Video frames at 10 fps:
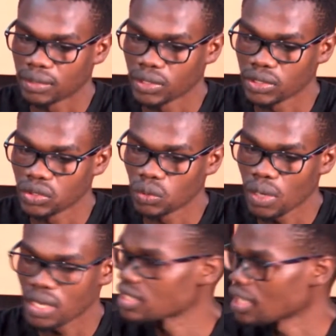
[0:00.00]
When you
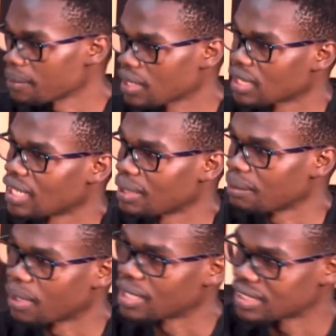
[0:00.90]
want something that
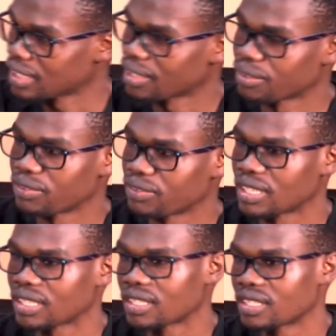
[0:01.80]
bad enough,
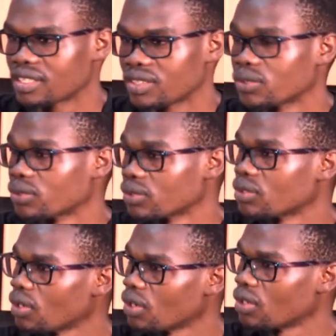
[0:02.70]
like, you
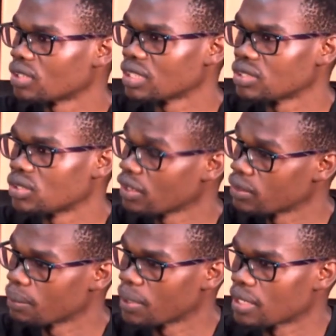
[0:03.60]
know that you have
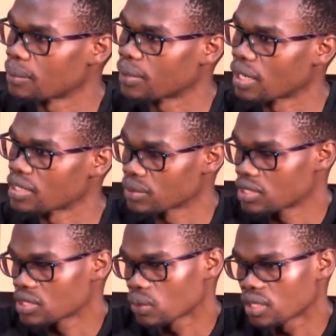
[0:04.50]
to pay the price,
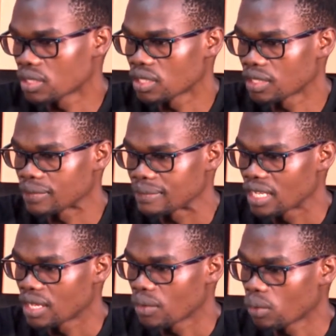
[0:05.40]
which is one thing.
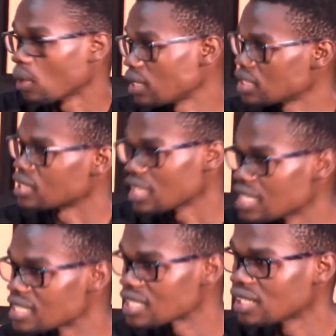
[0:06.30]
We want it
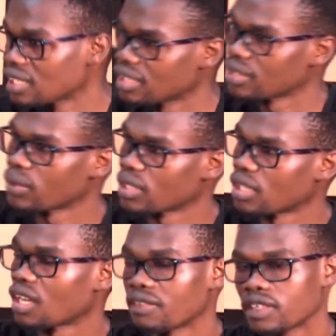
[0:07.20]
easily
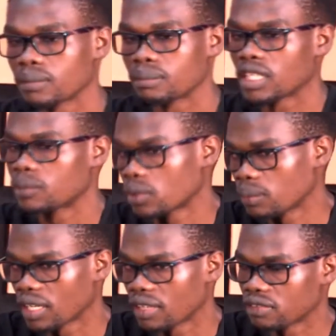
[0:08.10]
without having made
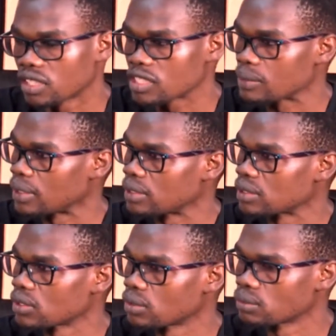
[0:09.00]
proper investment.
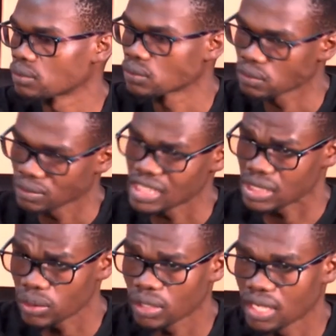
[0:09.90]
So
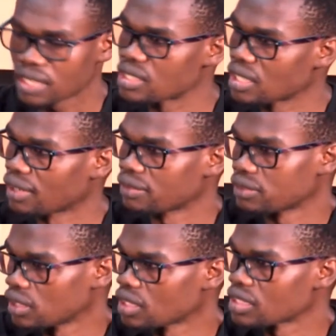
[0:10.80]
school gets tough,
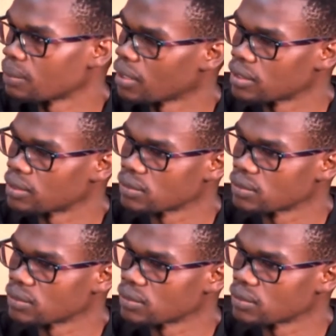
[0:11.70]
yes, but